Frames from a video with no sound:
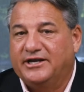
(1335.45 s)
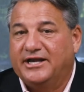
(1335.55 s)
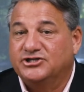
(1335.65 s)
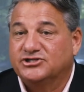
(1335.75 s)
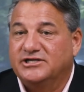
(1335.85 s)

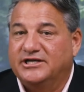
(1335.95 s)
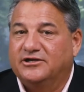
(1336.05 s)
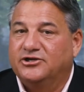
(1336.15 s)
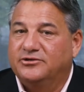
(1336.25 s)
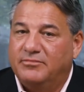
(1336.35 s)
They just
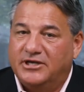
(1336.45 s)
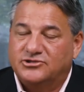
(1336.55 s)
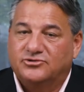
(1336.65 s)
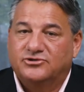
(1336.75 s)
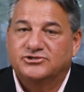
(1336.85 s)
need good
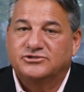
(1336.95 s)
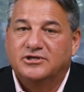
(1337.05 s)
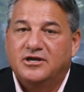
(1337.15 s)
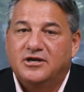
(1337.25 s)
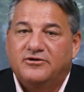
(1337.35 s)
mentors
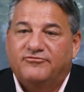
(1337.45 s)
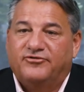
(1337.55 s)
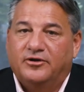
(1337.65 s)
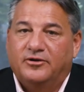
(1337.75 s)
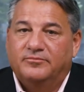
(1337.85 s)

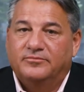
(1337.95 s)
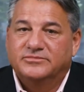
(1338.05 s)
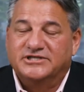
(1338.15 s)
from